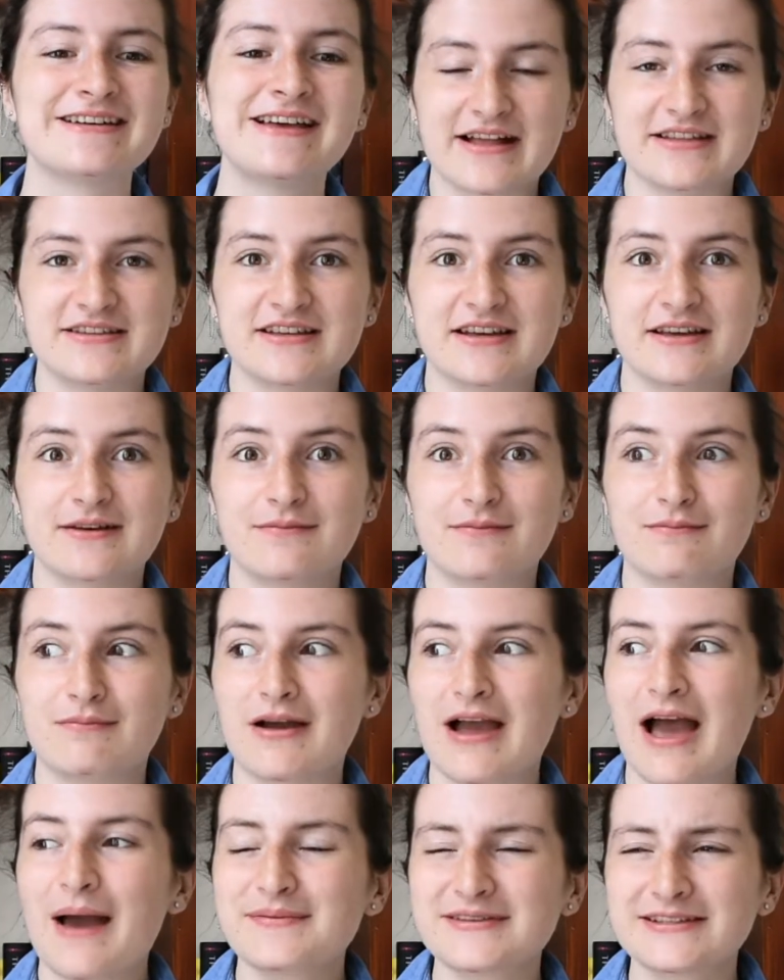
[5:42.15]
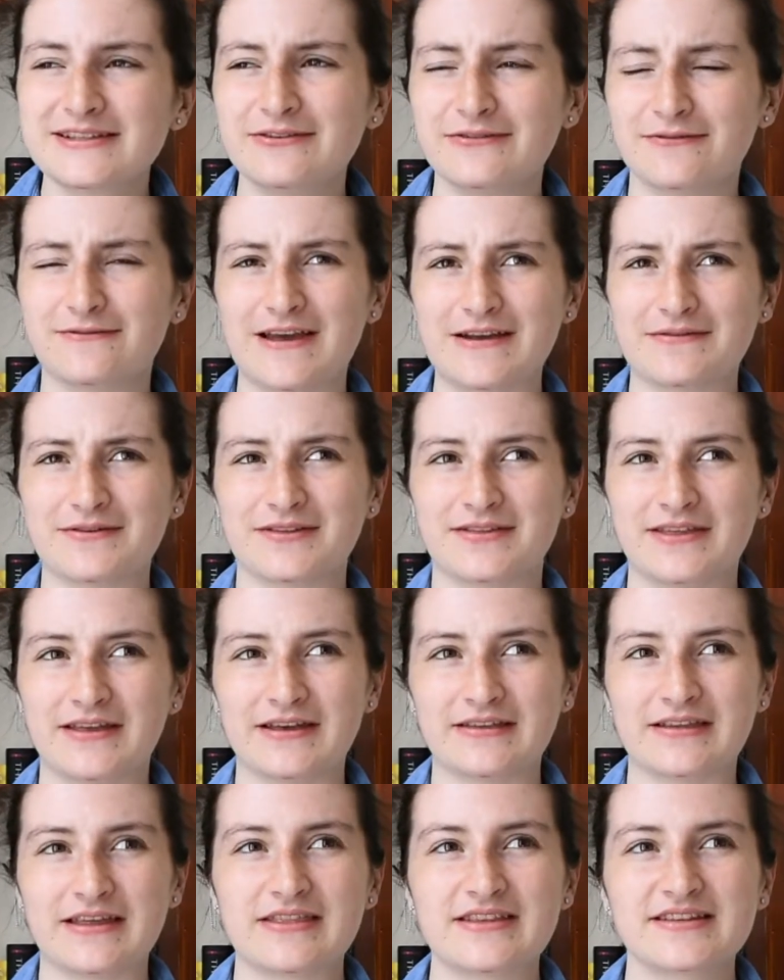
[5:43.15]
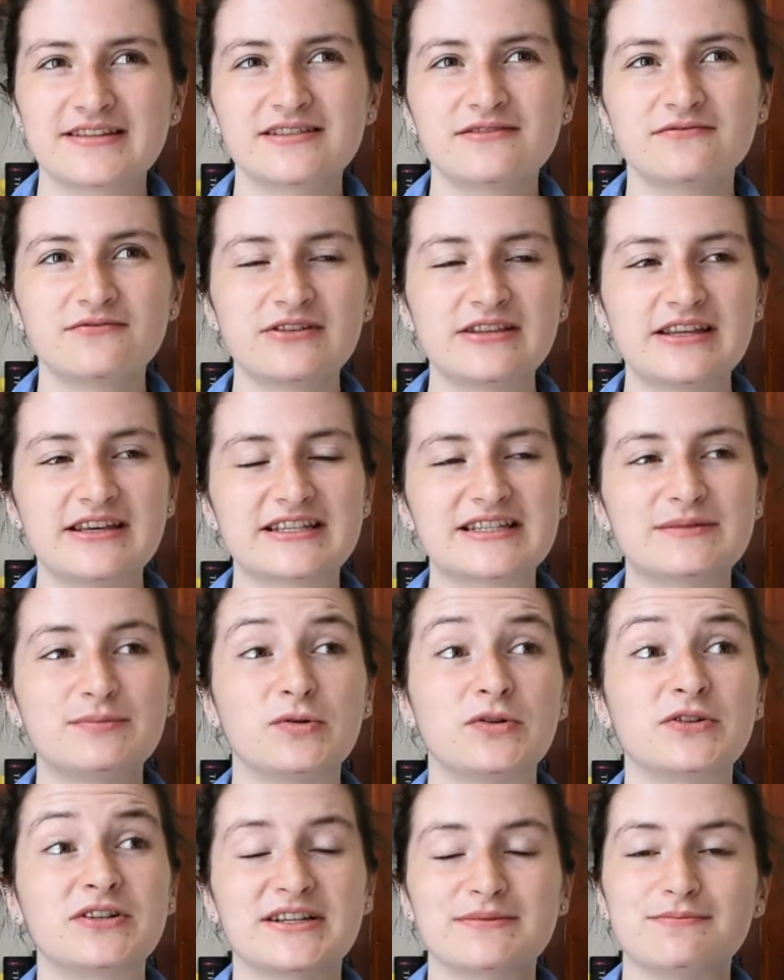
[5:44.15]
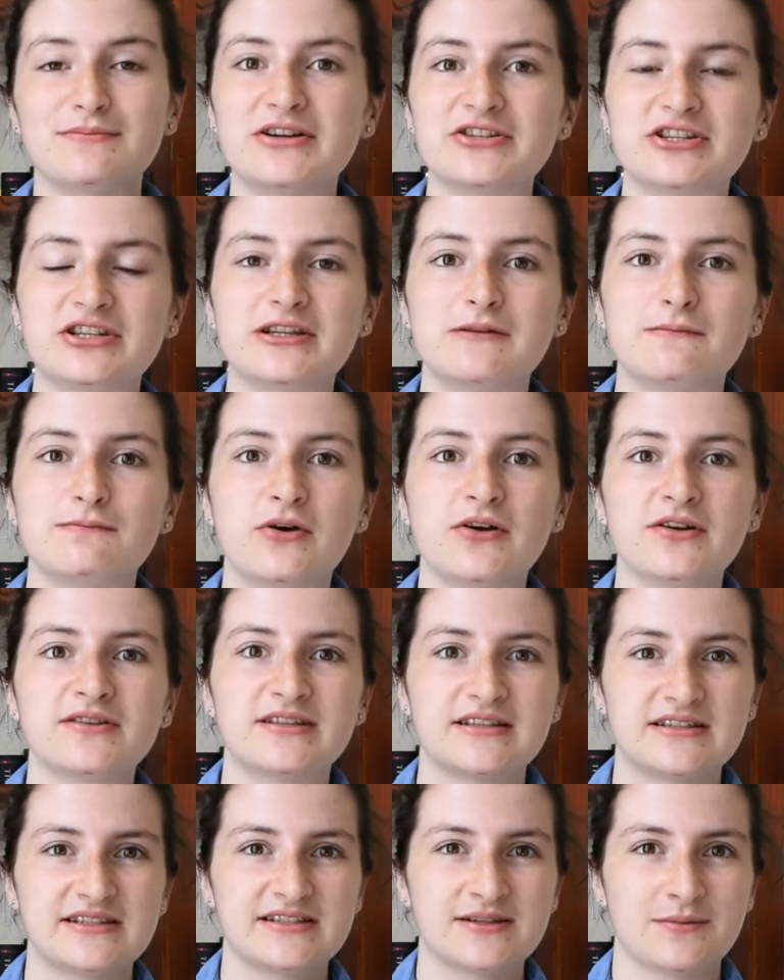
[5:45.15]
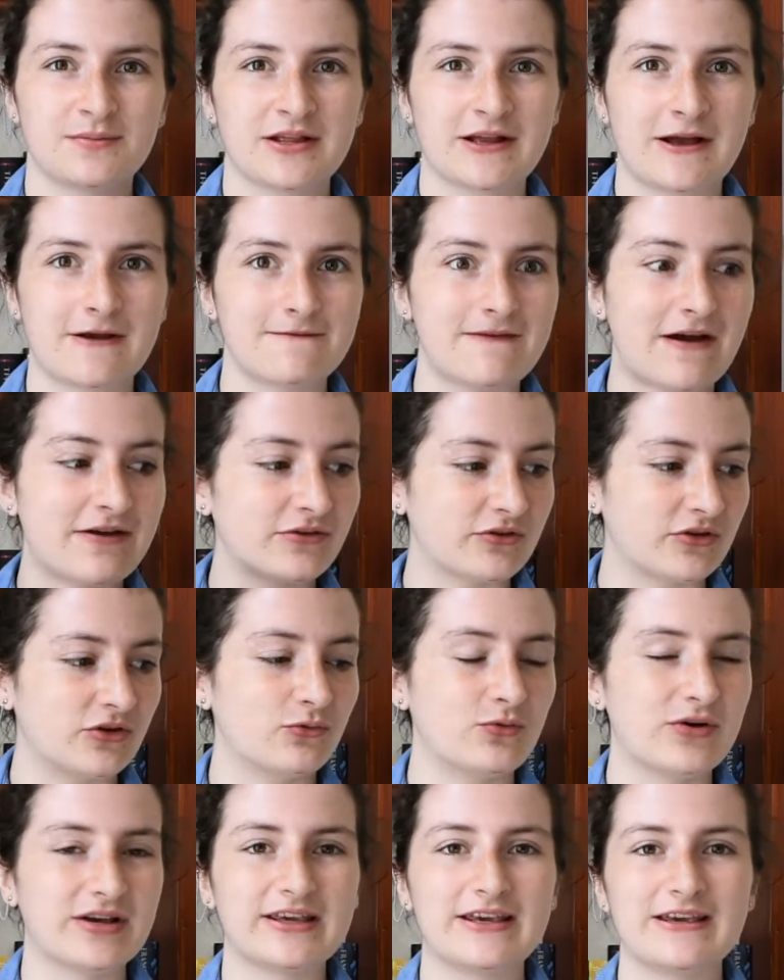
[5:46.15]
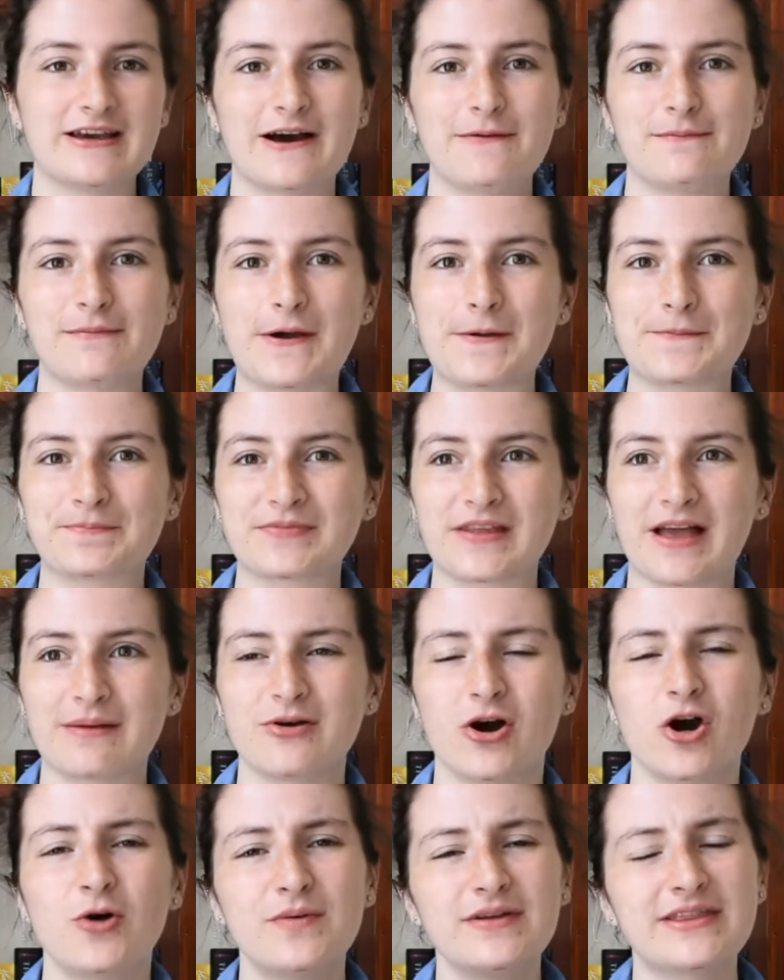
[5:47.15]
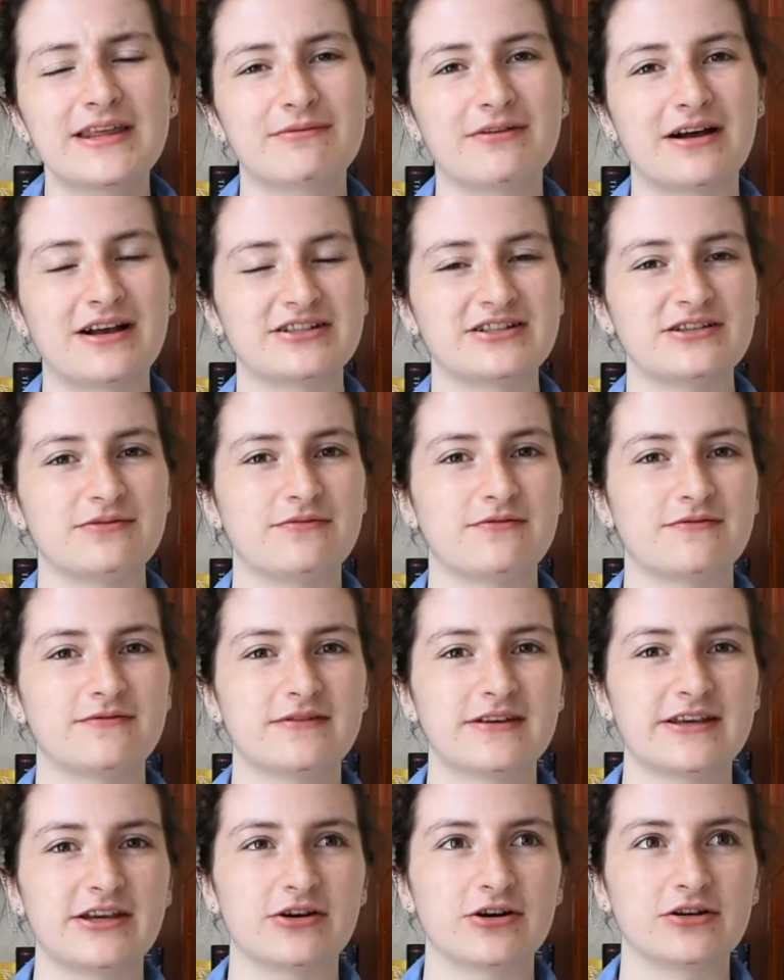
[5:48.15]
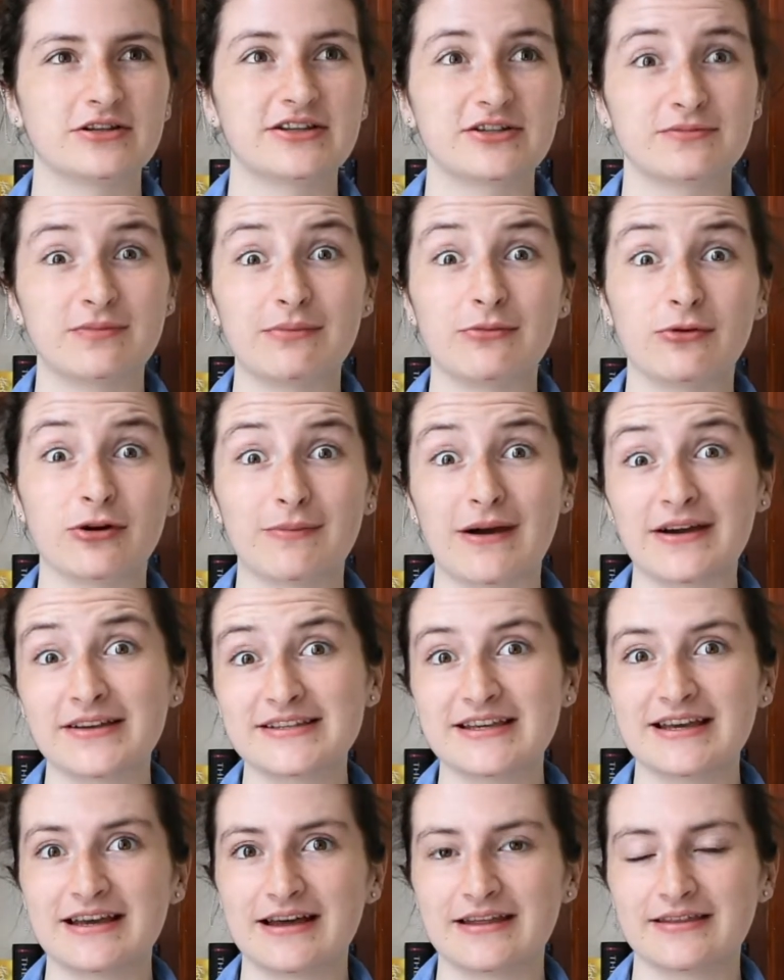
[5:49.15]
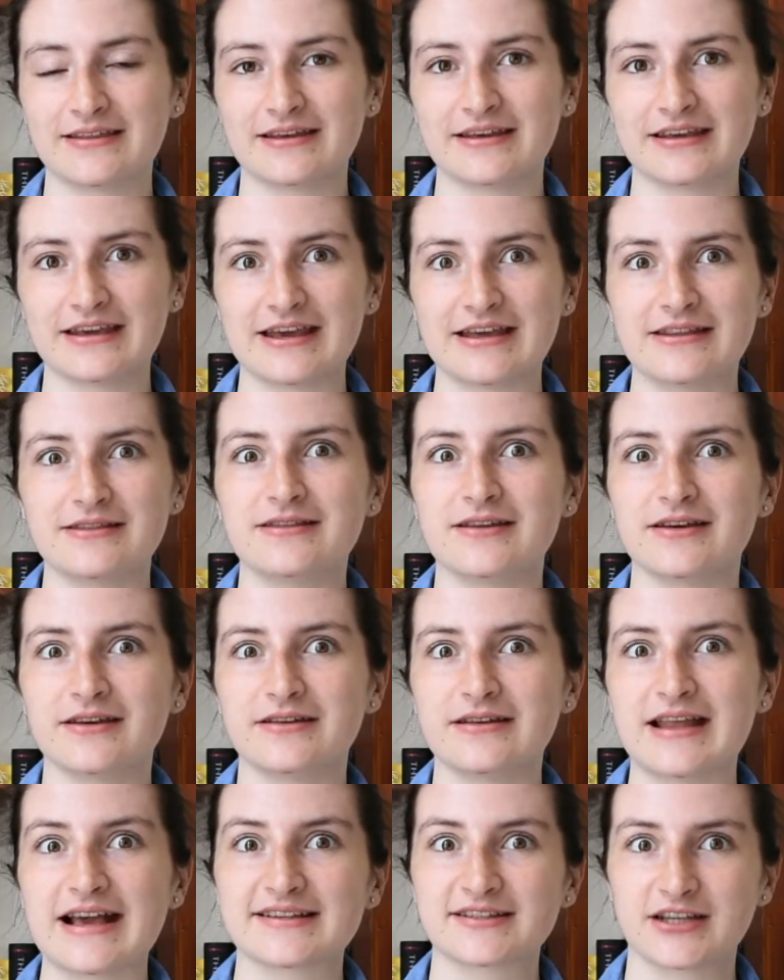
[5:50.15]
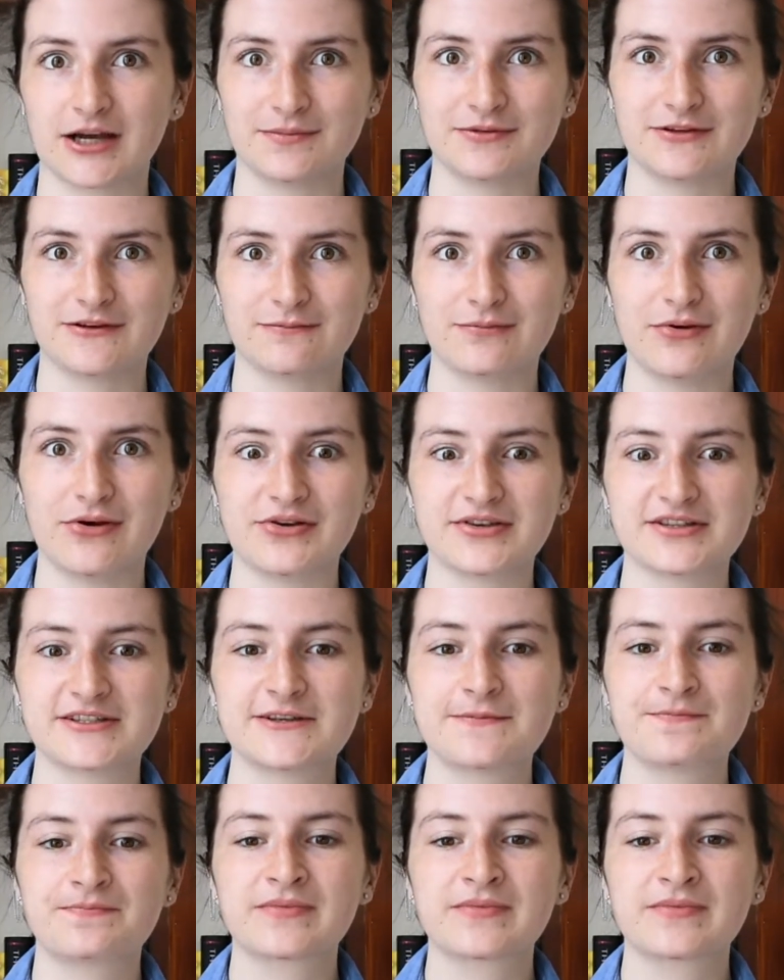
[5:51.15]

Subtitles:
And my absolute favourite thing, like, this isn't really explored as much in the books, this is something I found on the Wikia, but I'm hoping that we'll actually hear a little bit more about it, I think, in the next couple of books.